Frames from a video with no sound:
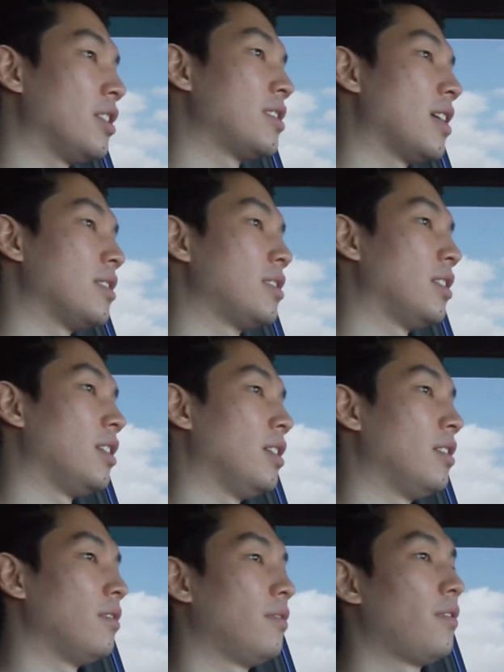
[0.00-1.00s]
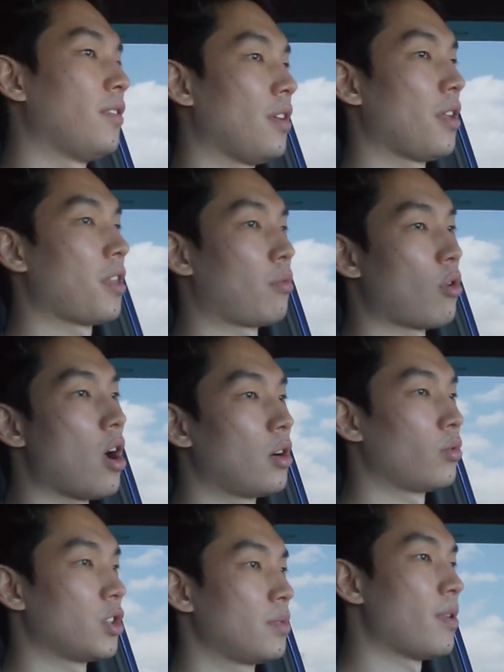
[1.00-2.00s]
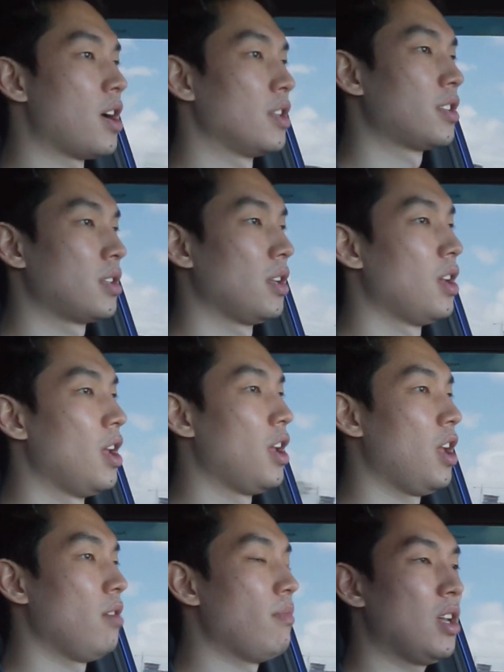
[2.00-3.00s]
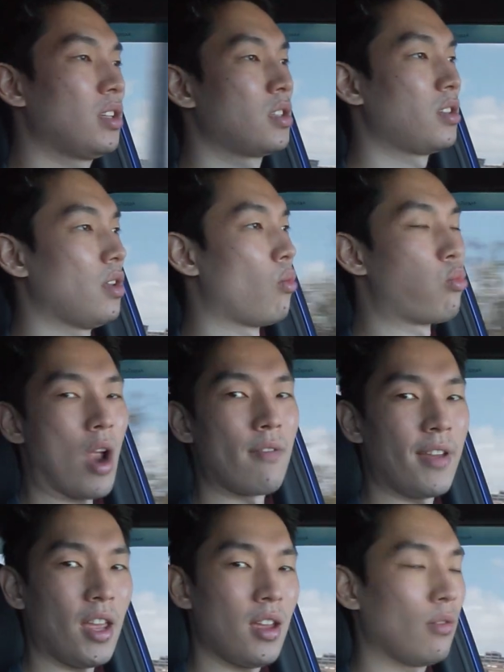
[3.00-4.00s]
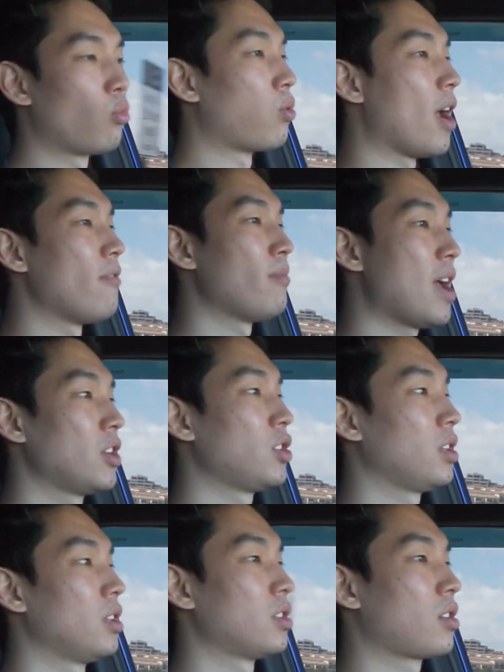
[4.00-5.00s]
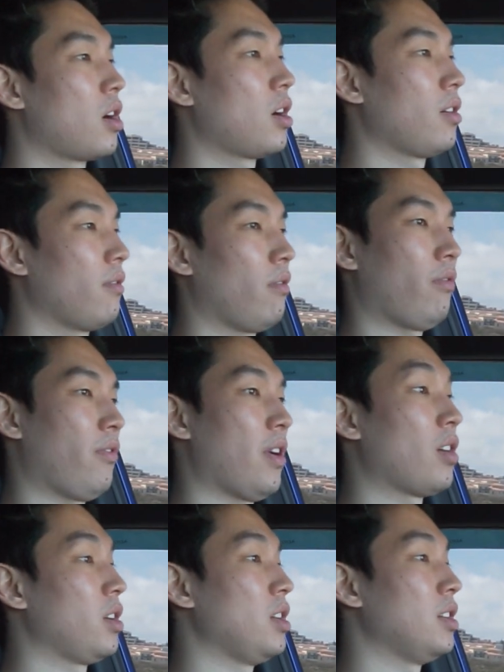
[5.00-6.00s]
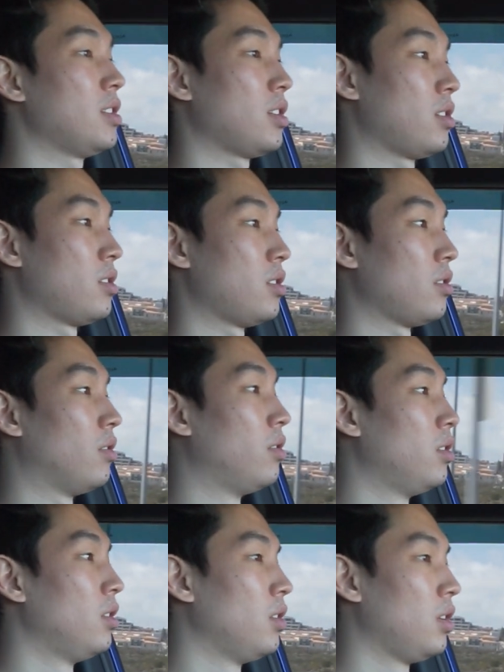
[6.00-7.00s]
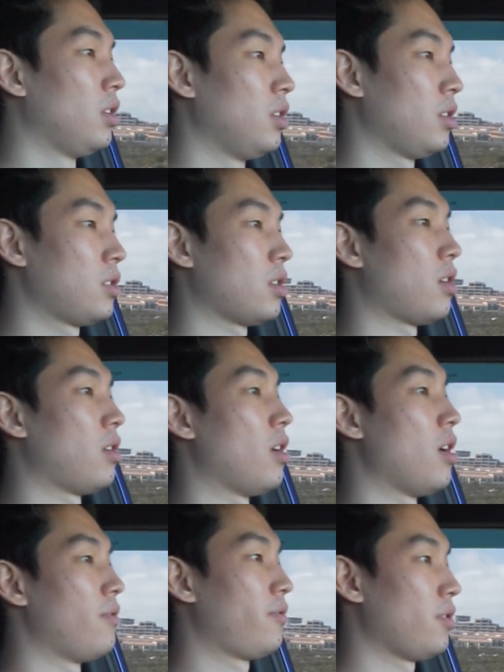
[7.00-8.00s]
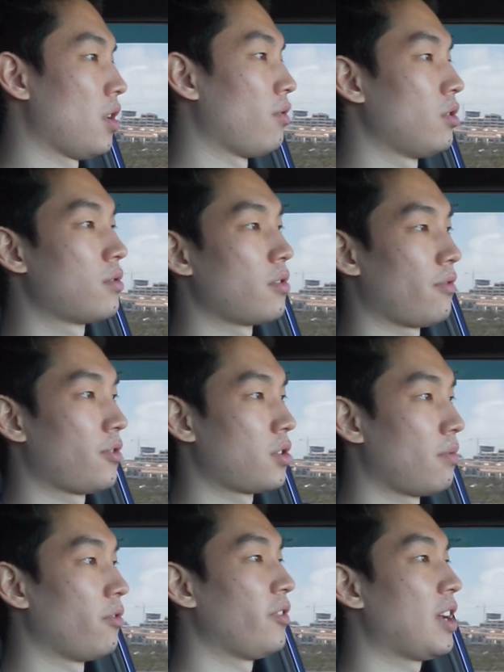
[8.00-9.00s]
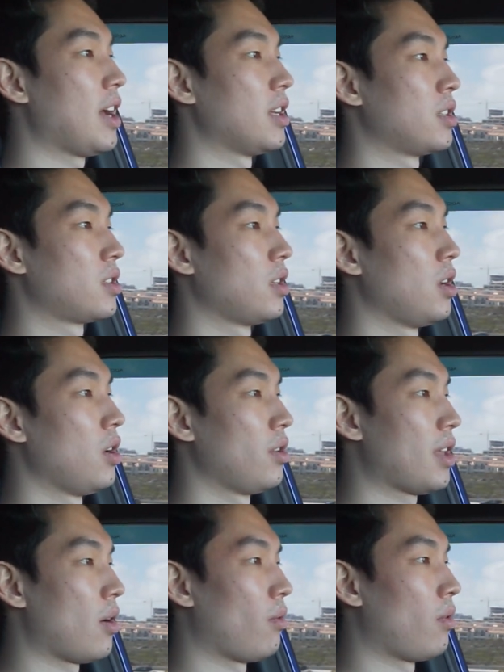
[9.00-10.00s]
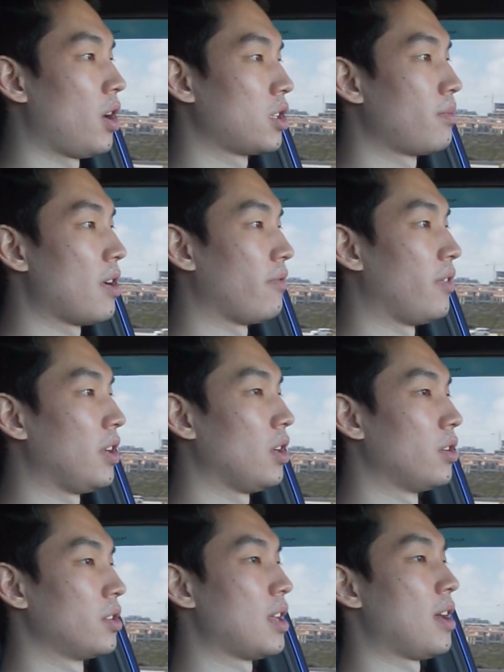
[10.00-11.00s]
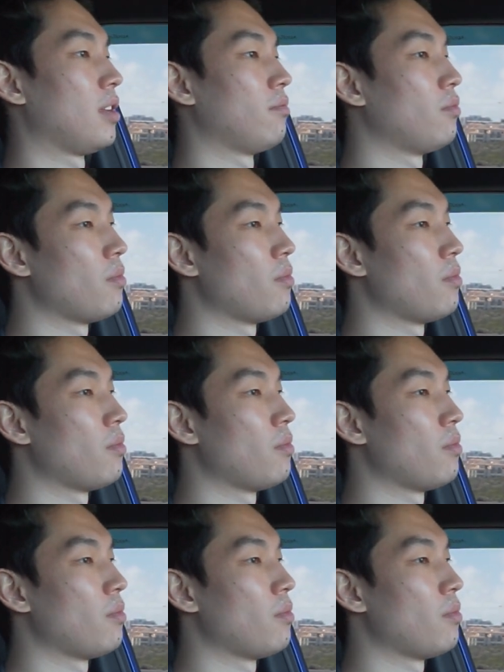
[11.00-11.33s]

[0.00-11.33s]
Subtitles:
sensitive throttle response, it makes rev matching in this car very easy to do. So if some of you guys that watch my videos that